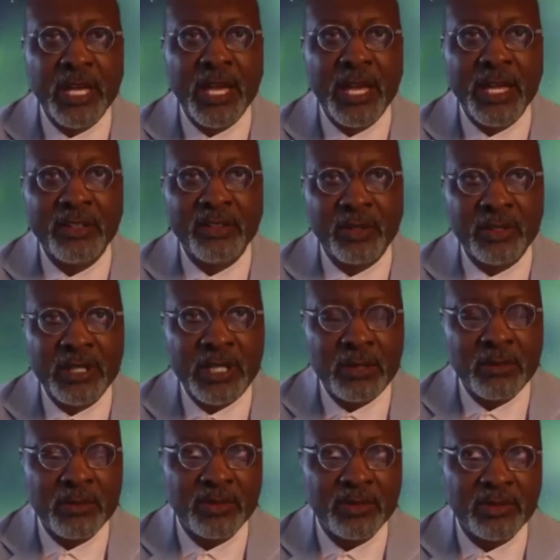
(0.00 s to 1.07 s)
And so he
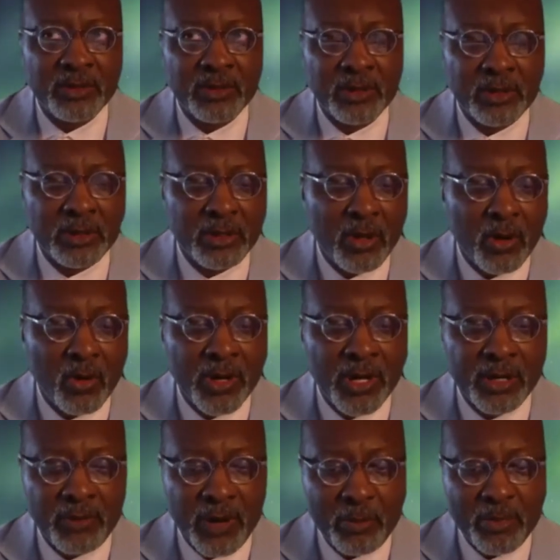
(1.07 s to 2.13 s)
was
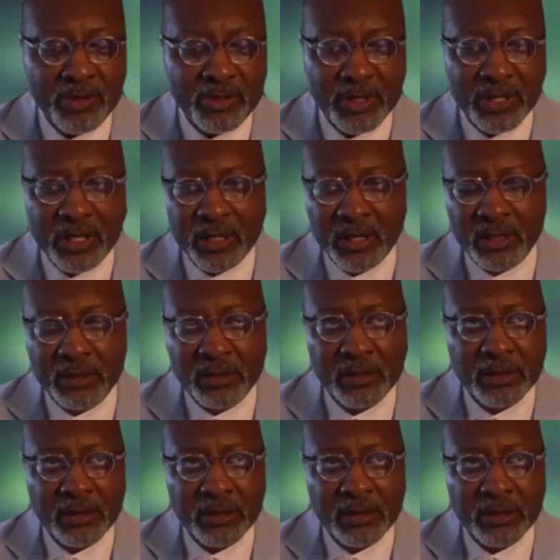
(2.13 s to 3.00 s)
representing